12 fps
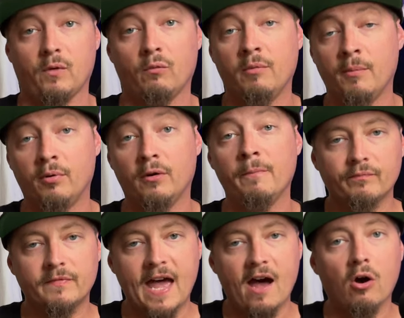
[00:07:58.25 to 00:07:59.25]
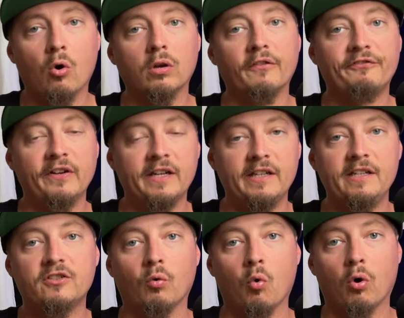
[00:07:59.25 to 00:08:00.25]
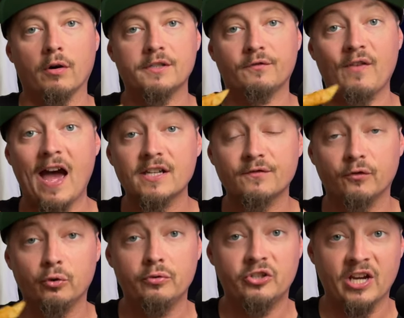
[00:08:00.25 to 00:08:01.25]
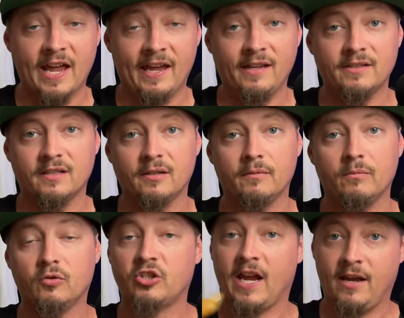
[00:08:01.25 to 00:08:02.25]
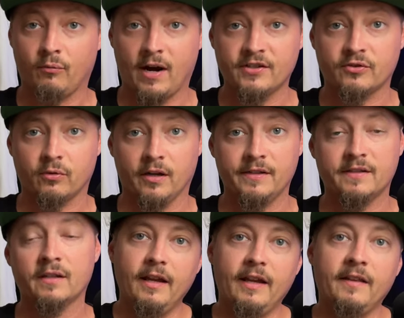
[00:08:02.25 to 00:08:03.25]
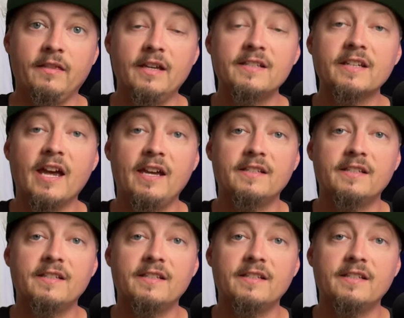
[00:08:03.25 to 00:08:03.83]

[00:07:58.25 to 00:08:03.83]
Remember that whole affinity towards fast food chains and chain restaurants in this case